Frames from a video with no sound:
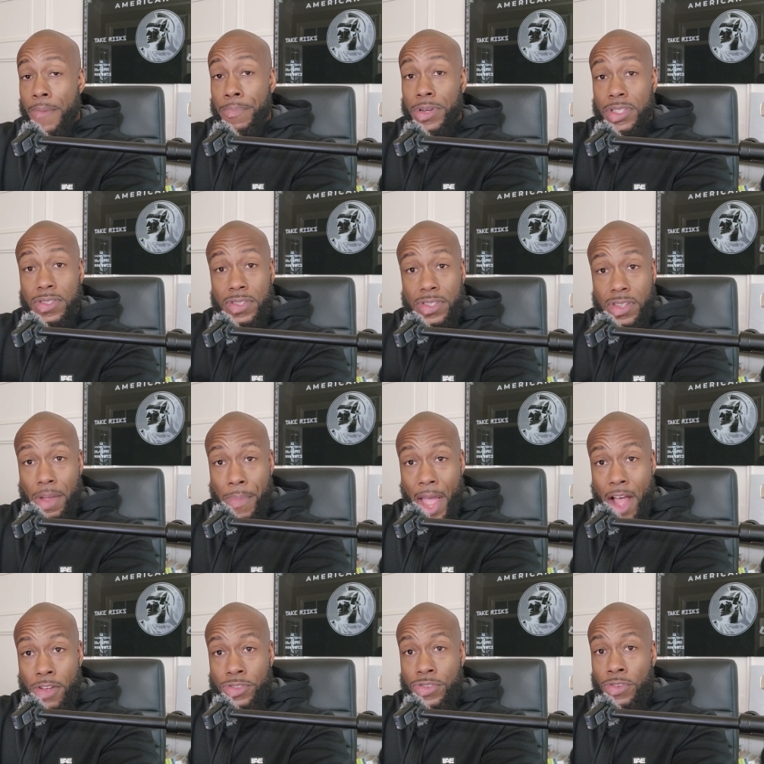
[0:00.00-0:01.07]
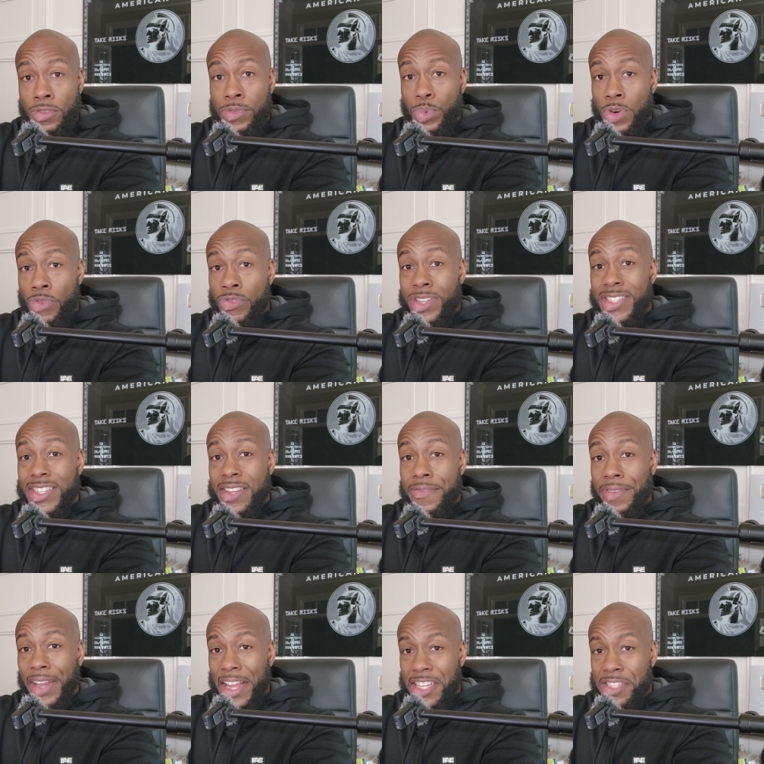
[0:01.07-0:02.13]
but some households will
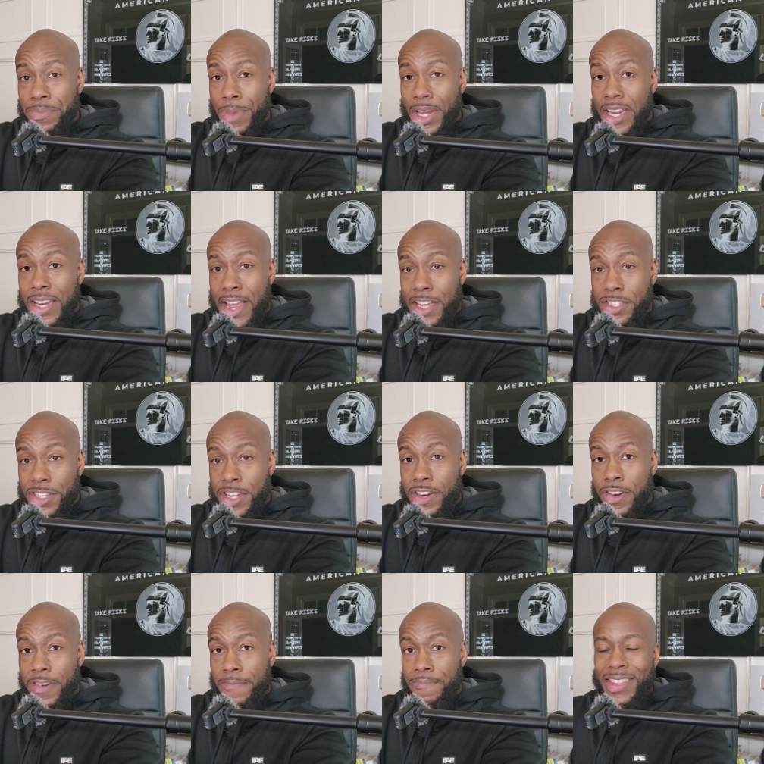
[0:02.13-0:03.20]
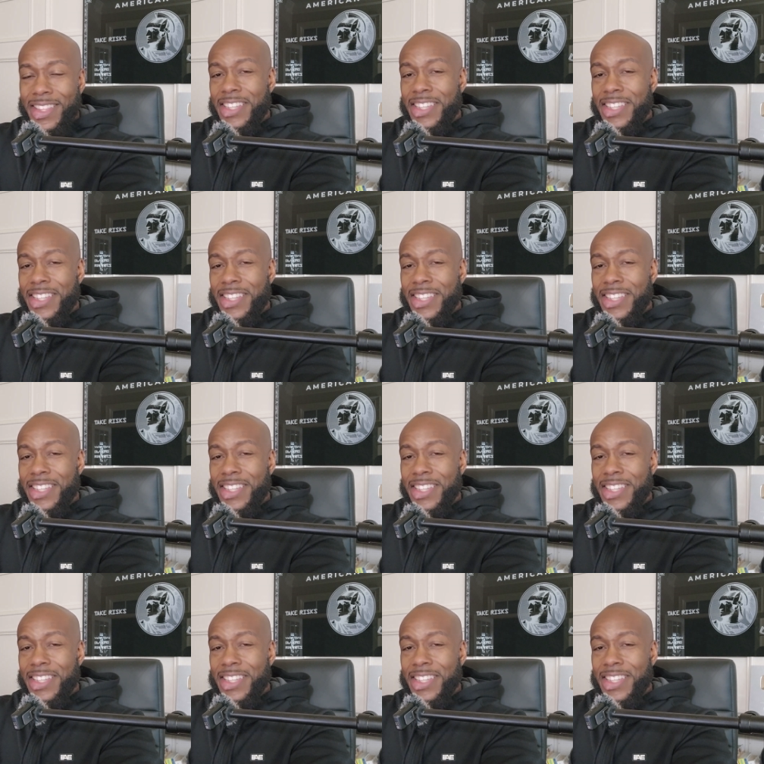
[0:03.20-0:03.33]
receive less money next year.